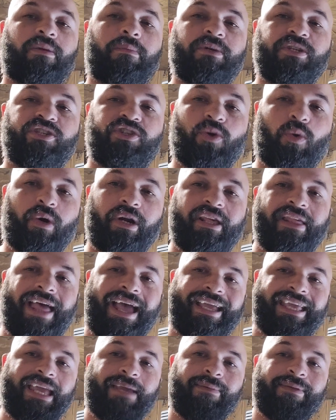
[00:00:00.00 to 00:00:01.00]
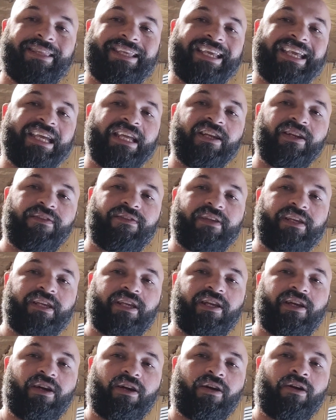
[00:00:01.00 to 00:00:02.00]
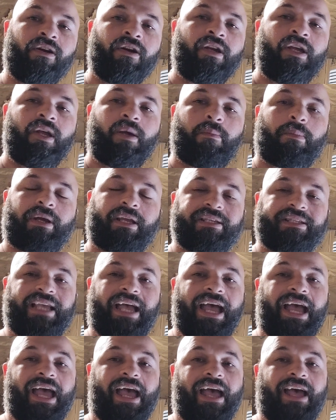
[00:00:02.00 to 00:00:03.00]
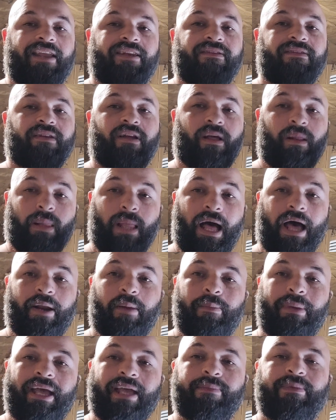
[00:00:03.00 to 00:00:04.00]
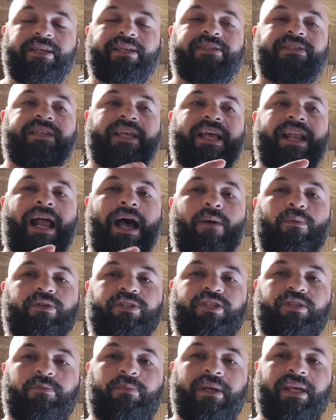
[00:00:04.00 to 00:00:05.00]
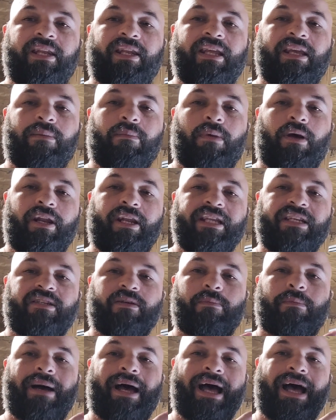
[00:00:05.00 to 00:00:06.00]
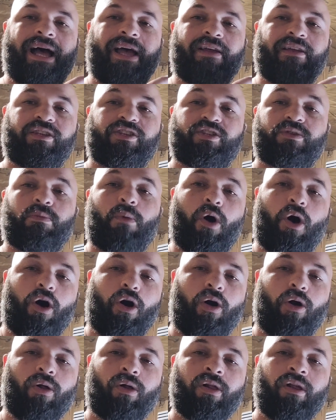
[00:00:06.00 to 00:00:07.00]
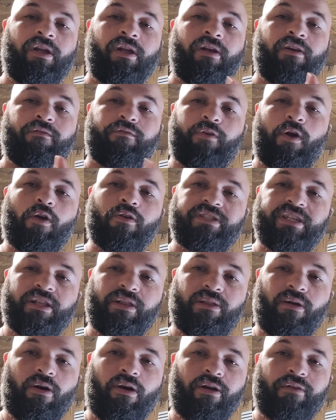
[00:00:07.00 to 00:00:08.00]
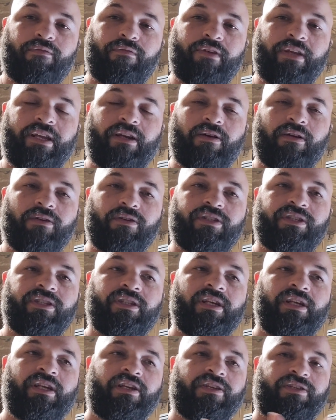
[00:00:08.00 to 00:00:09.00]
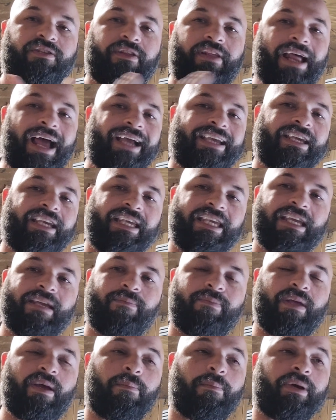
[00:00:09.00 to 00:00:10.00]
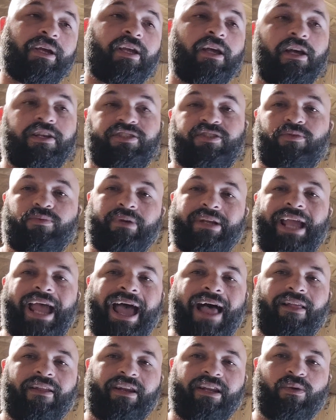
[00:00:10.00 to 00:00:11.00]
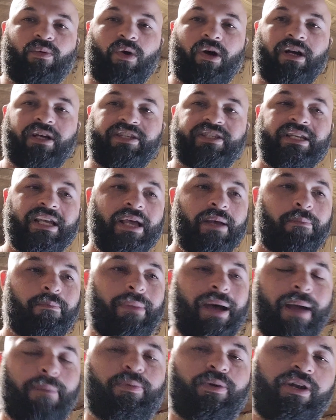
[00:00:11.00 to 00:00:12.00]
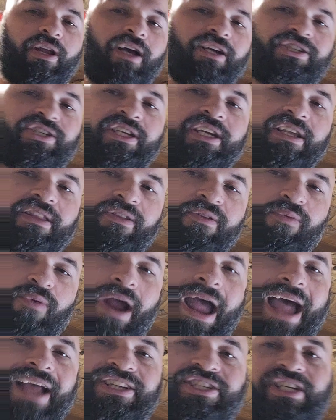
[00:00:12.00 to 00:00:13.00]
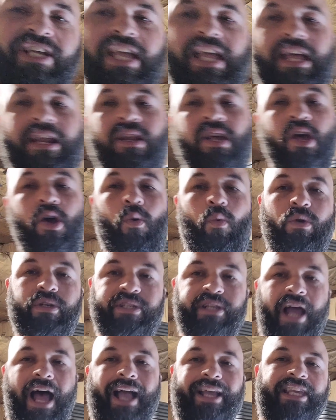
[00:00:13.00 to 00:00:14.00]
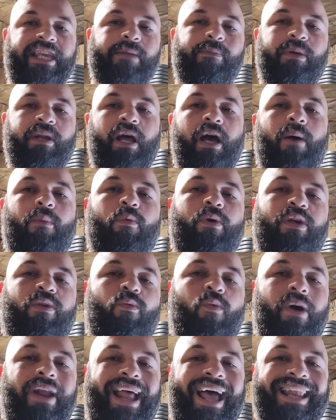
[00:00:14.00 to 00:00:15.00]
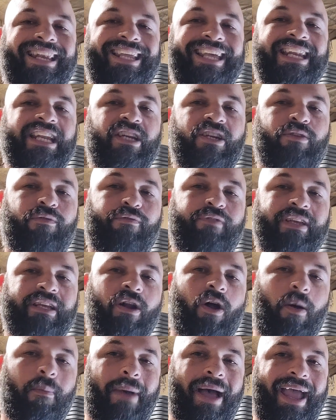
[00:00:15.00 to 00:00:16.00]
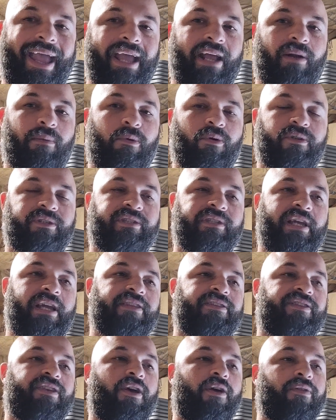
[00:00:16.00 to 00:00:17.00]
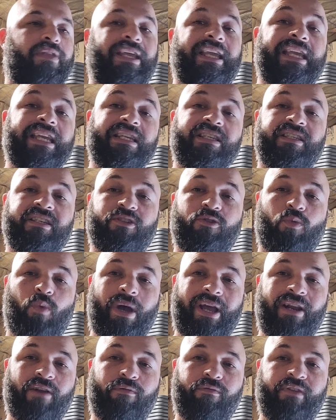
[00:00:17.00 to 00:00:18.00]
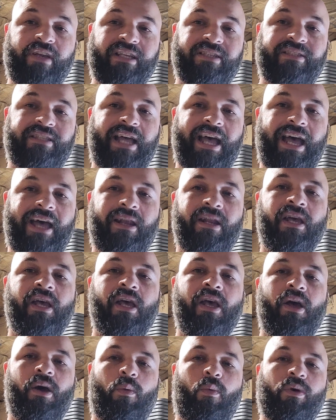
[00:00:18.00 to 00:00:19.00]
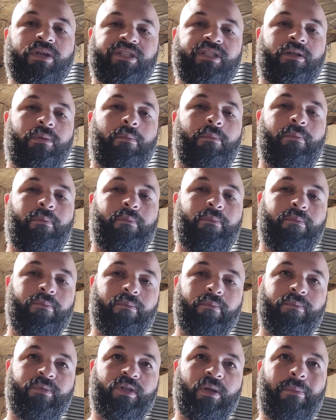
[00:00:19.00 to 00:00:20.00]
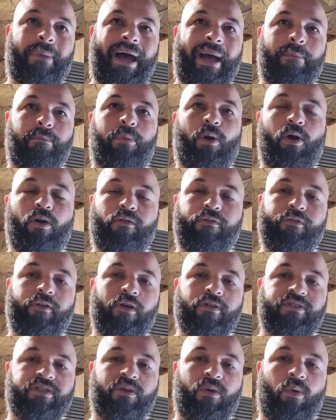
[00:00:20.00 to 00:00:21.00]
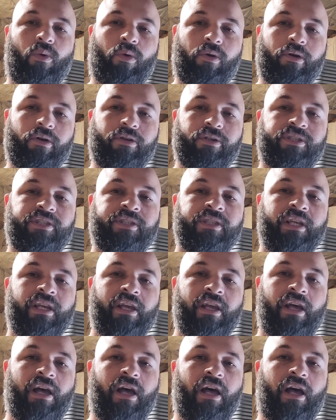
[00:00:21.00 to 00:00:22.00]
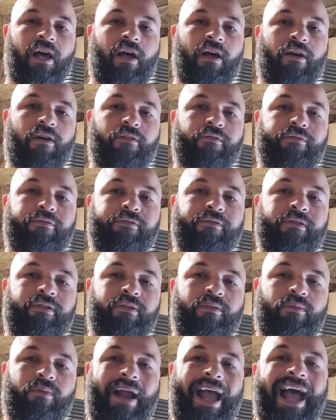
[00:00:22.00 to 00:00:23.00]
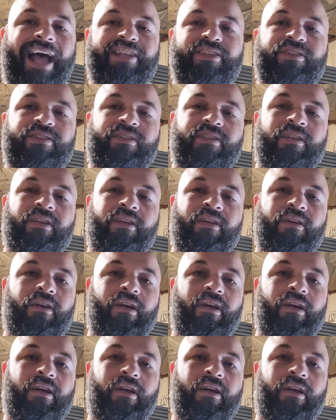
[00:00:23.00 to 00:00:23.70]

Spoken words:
The majority of that came at the end of the year because I had a lot of babies and I was spending money to buy small frozen thawed feeders so that I could keep them, because the reality was my production in the rat shed was not keeping up with what I needed to feed all my animals. And so the easiest way to fix that was to buy bulk frozen orders of rats